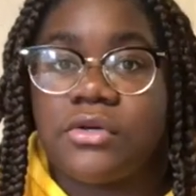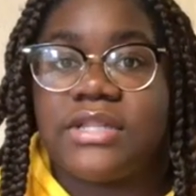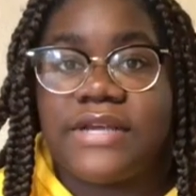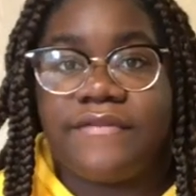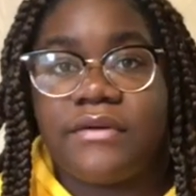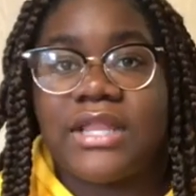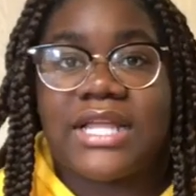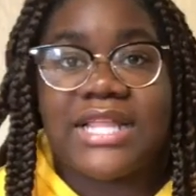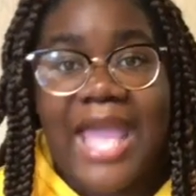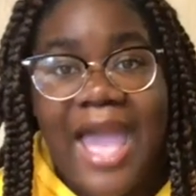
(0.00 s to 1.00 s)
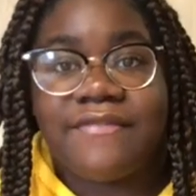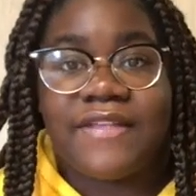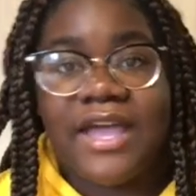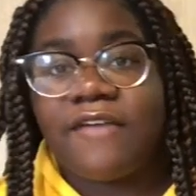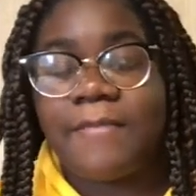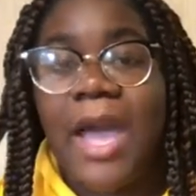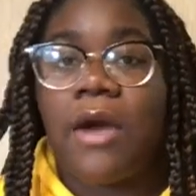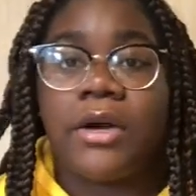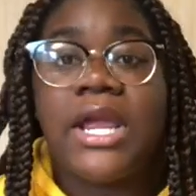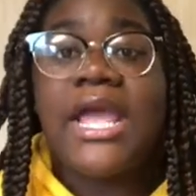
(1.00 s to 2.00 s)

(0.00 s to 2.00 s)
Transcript: They feel like they have to have power